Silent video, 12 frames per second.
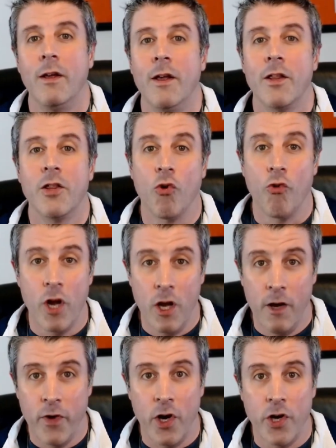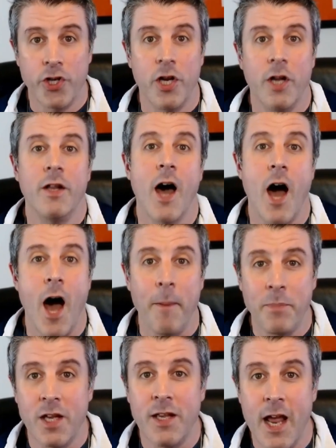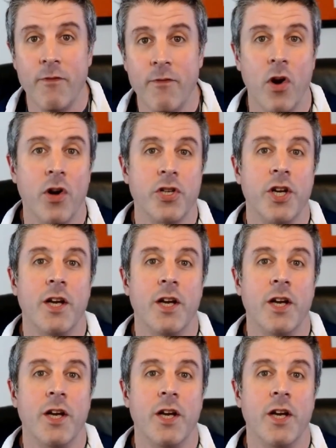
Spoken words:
The real version, the up-to-date version